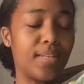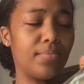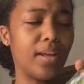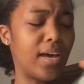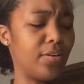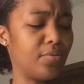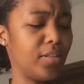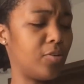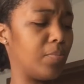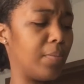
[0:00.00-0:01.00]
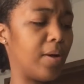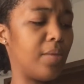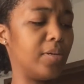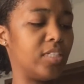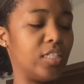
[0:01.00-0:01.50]
I don't really remember how
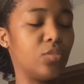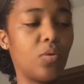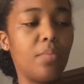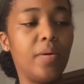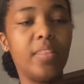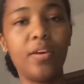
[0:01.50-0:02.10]
much these were, but they